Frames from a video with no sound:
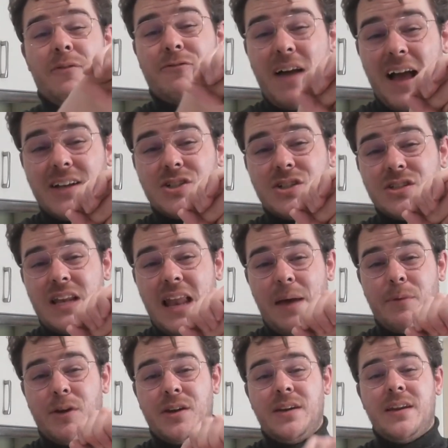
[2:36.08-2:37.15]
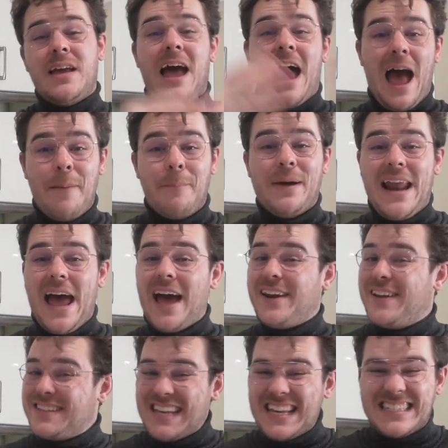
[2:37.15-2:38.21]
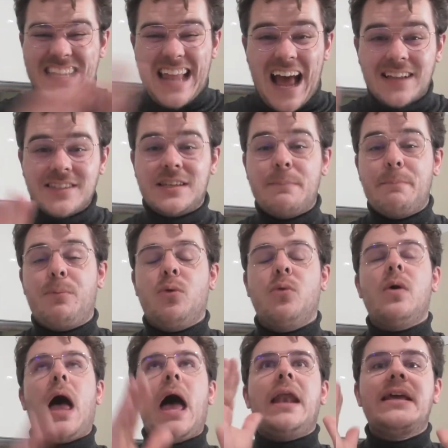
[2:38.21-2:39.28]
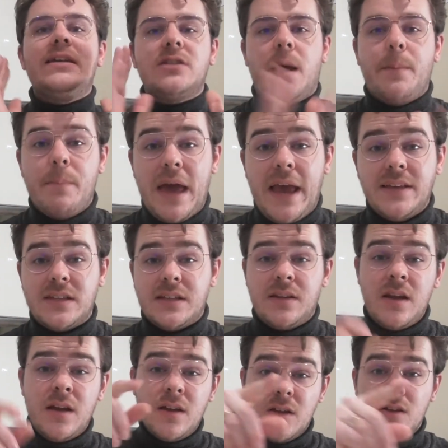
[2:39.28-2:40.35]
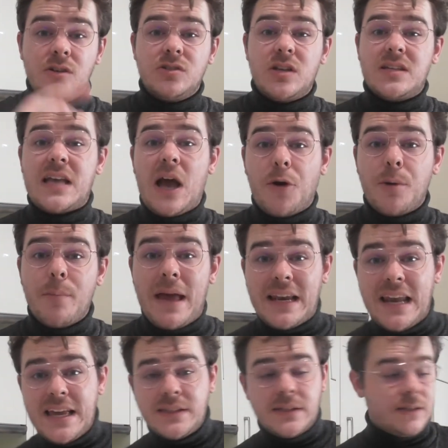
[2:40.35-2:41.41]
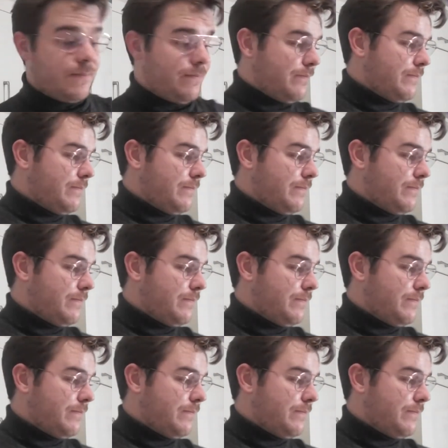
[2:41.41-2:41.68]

Thatcher's lemon, and bananas. It's that simple and it's amazing. So let's get on and make this.